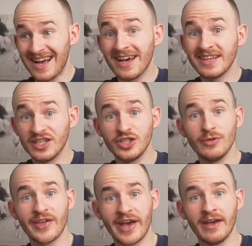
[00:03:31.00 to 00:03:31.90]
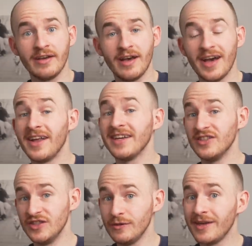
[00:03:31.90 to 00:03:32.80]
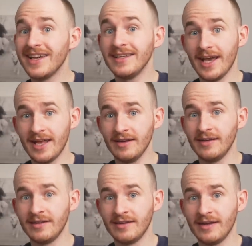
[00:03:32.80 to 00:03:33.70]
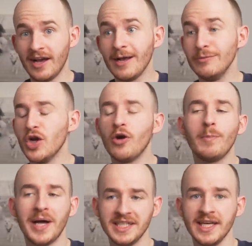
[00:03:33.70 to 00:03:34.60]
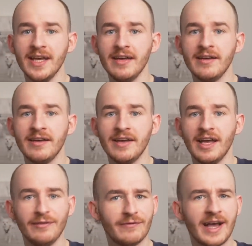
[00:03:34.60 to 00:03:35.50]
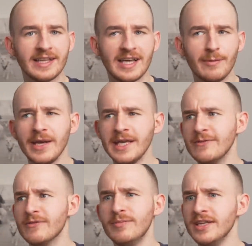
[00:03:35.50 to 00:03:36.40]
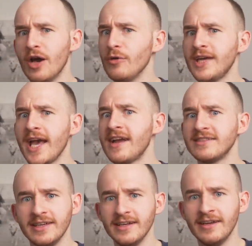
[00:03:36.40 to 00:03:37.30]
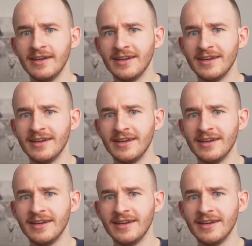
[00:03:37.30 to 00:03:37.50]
I can do that, and I can do that again. I'm not bad at it. In fact, I might even be okay at it.